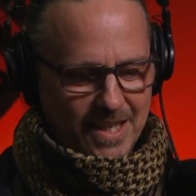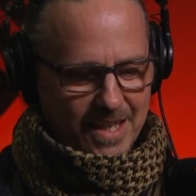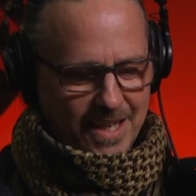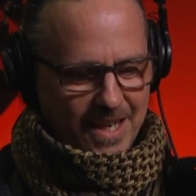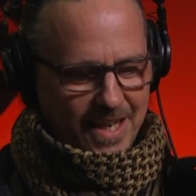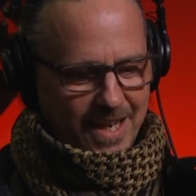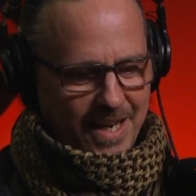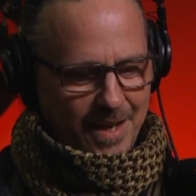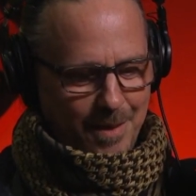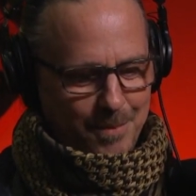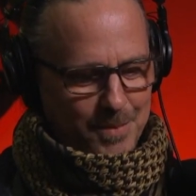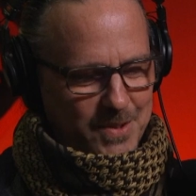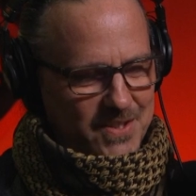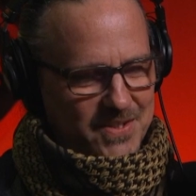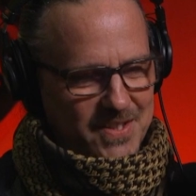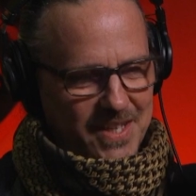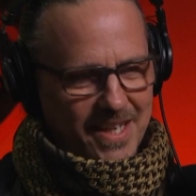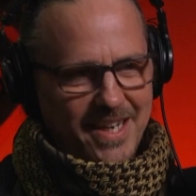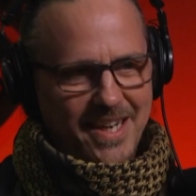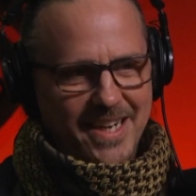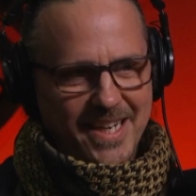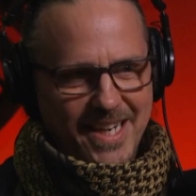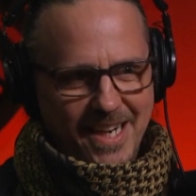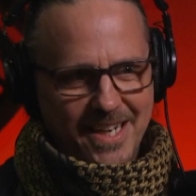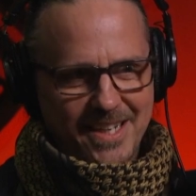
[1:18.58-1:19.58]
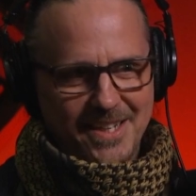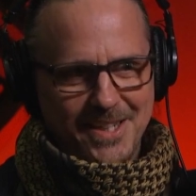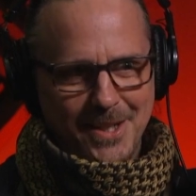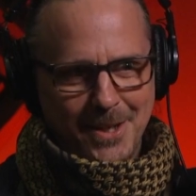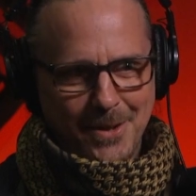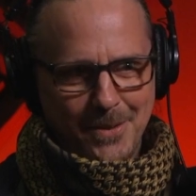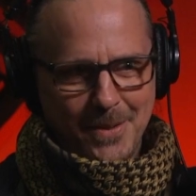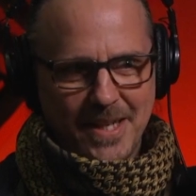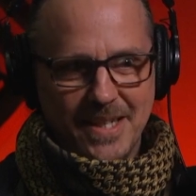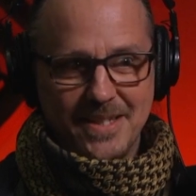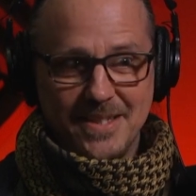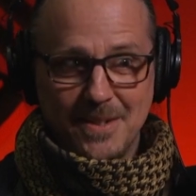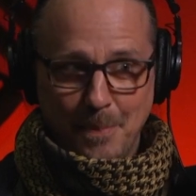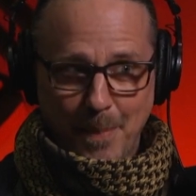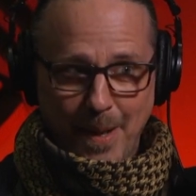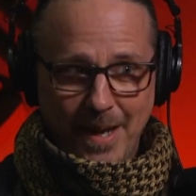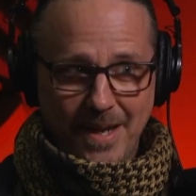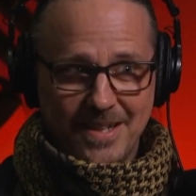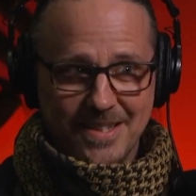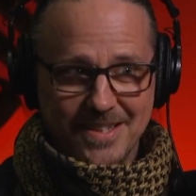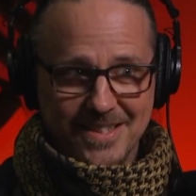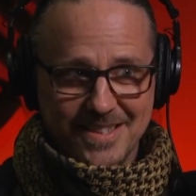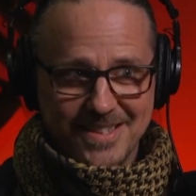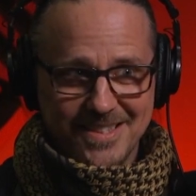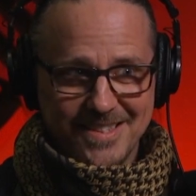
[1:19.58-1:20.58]
I'm just like, yeah, you know, it
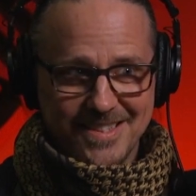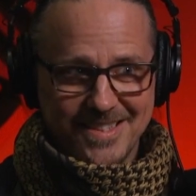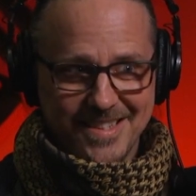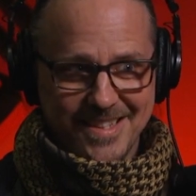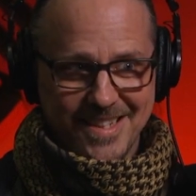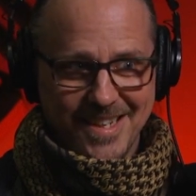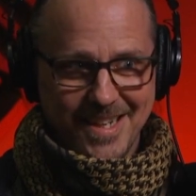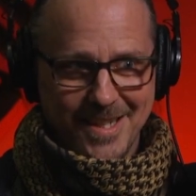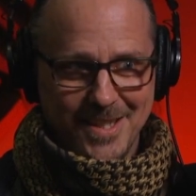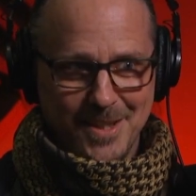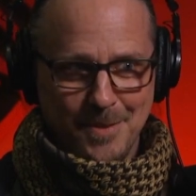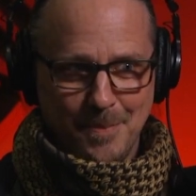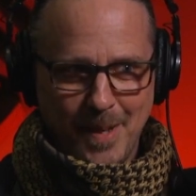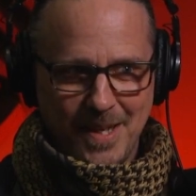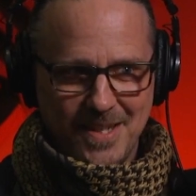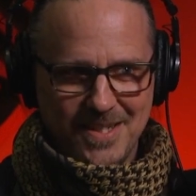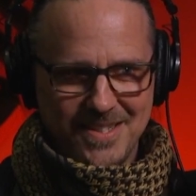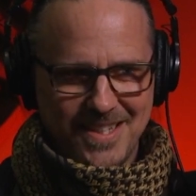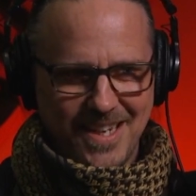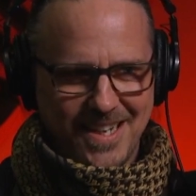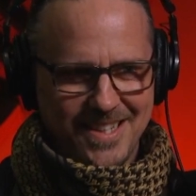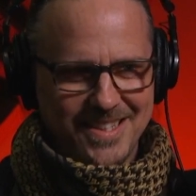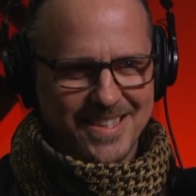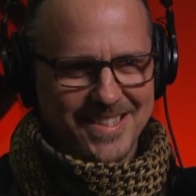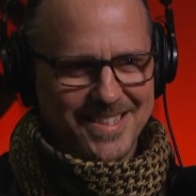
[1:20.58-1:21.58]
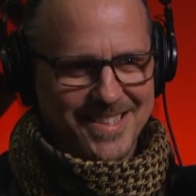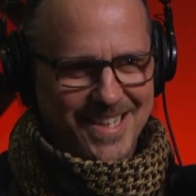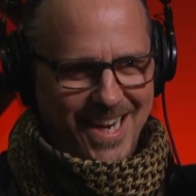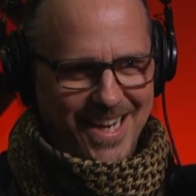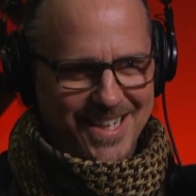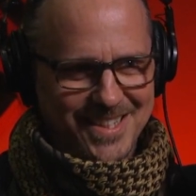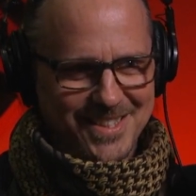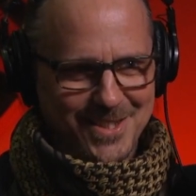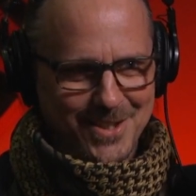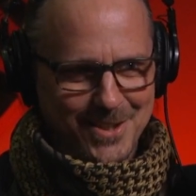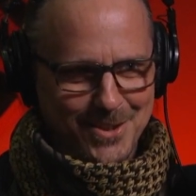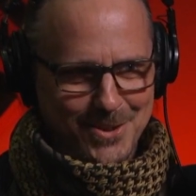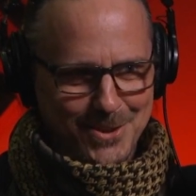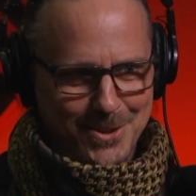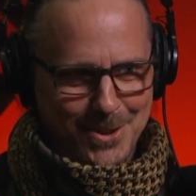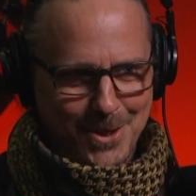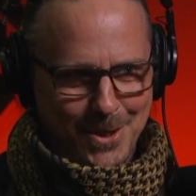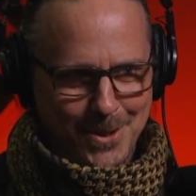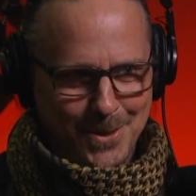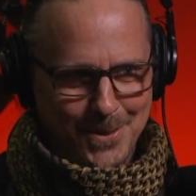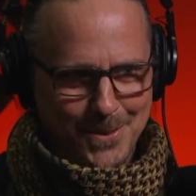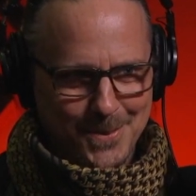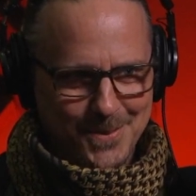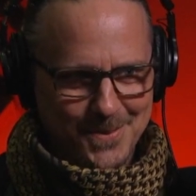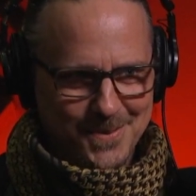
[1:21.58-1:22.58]
depends. It depends on the size of the
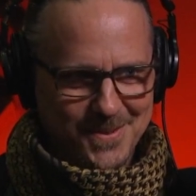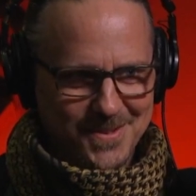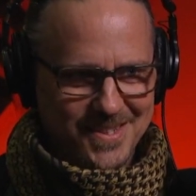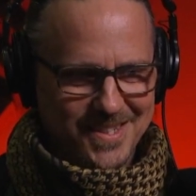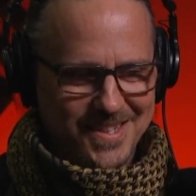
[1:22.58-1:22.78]
show.